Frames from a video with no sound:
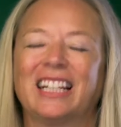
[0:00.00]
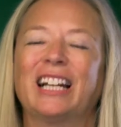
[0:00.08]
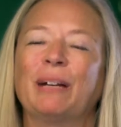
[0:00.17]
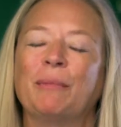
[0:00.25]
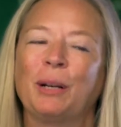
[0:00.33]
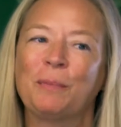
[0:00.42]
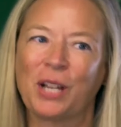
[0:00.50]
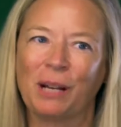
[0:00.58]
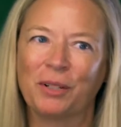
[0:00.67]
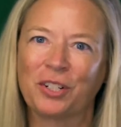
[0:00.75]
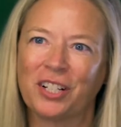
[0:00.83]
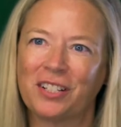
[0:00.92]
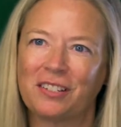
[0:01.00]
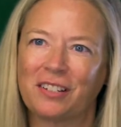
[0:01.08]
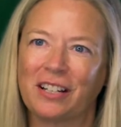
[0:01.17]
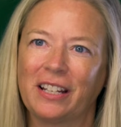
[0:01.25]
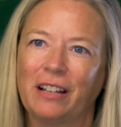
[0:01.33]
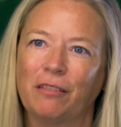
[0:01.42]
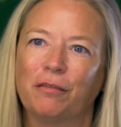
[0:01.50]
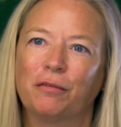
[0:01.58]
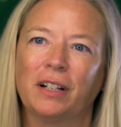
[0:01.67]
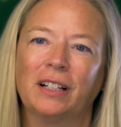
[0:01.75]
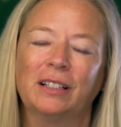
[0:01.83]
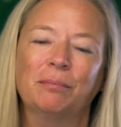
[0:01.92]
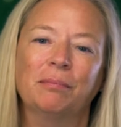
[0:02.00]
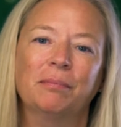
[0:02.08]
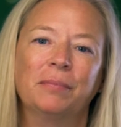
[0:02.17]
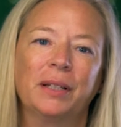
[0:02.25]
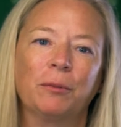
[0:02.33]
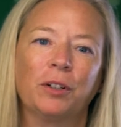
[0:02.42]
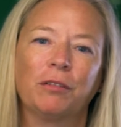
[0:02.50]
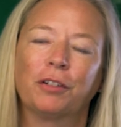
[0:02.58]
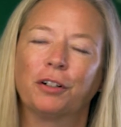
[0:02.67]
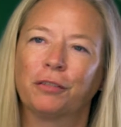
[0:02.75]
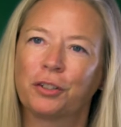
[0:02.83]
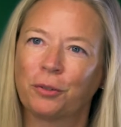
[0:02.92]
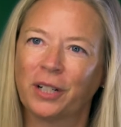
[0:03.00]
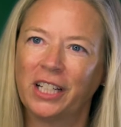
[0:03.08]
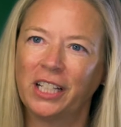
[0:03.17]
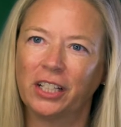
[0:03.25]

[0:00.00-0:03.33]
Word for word: I am an optometrist. I have um, been one for over 20